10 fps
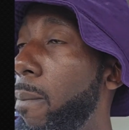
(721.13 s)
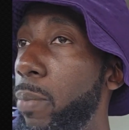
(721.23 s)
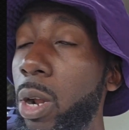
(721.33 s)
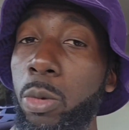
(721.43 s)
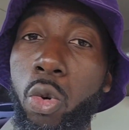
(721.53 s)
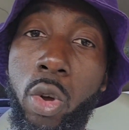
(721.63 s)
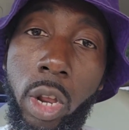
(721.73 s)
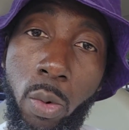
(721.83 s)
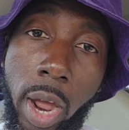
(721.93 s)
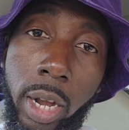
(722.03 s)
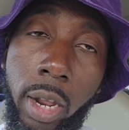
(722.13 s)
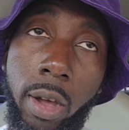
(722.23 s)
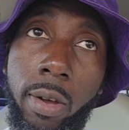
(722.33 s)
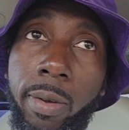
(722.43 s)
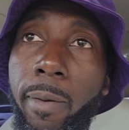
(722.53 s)
but I'm doing it right
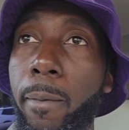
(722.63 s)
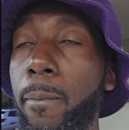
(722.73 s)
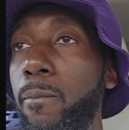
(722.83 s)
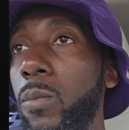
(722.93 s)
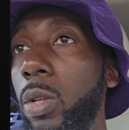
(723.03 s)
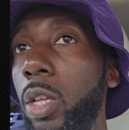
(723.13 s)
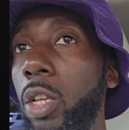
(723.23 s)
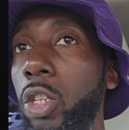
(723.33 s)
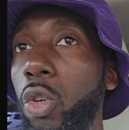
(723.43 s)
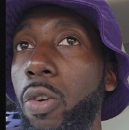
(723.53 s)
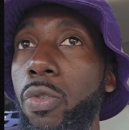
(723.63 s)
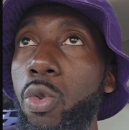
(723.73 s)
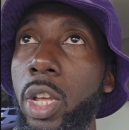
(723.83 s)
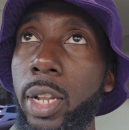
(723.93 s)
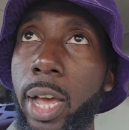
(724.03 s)
now. So if you
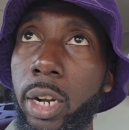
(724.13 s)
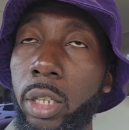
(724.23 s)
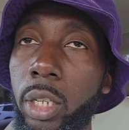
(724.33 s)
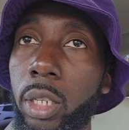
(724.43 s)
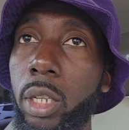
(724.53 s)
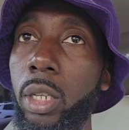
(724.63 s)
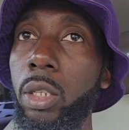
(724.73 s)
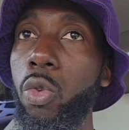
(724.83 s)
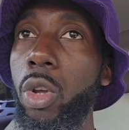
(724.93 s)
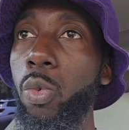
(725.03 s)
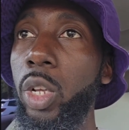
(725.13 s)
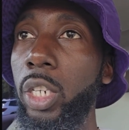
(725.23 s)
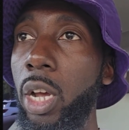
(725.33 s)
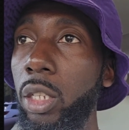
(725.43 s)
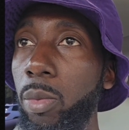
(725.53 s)
need that assistance, you can
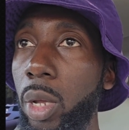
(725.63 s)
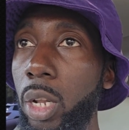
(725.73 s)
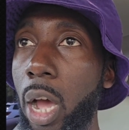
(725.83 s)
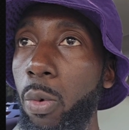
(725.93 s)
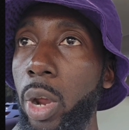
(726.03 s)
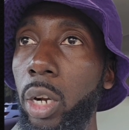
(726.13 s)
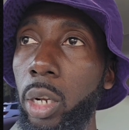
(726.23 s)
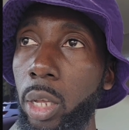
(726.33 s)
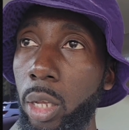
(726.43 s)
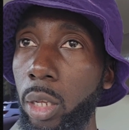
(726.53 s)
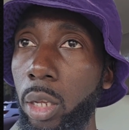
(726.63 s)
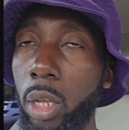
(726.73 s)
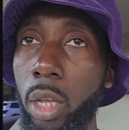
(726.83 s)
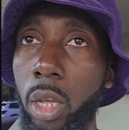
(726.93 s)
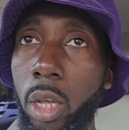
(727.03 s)
reach out to me directly.
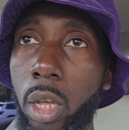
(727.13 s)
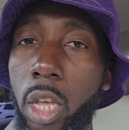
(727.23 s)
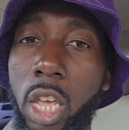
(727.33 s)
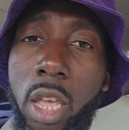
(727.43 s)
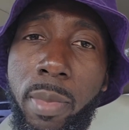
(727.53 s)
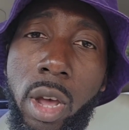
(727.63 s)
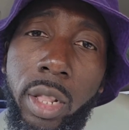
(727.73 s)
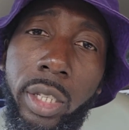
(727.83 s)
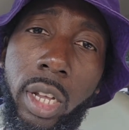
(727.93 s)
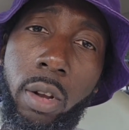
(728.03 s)
Email is